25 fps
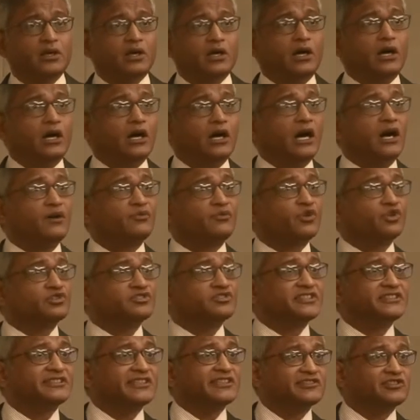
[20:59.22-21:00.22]
Uh, of course,
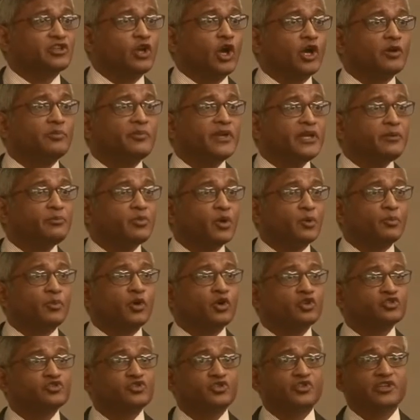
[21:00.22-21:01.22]
this has not been
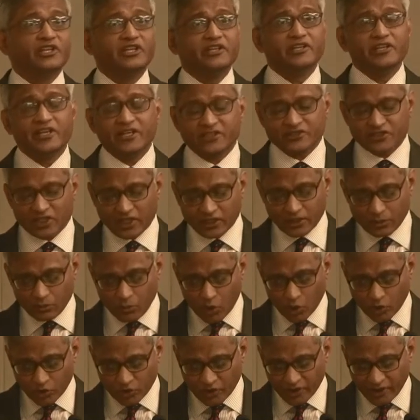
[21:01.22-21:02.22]
proposed to the India-China
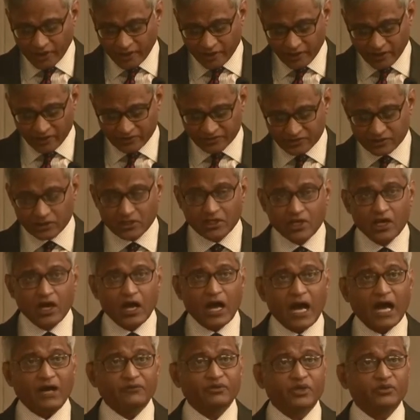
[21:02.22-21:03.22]
border areas.
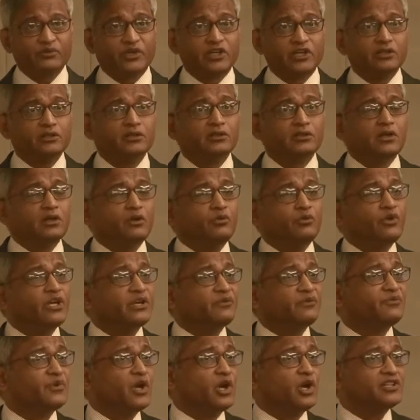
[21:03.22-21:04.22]
However, we
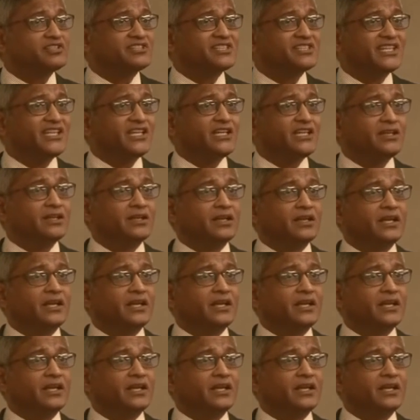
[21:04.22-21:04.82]
have not seen